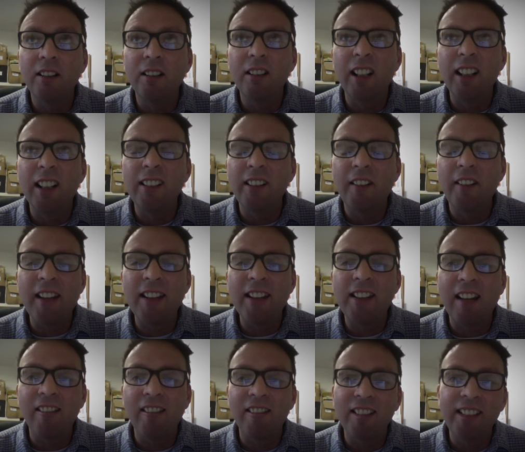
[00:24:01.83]
like and there's
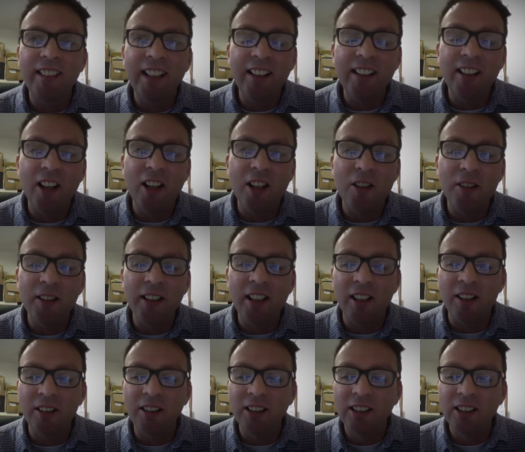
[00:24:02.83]
tarantino you know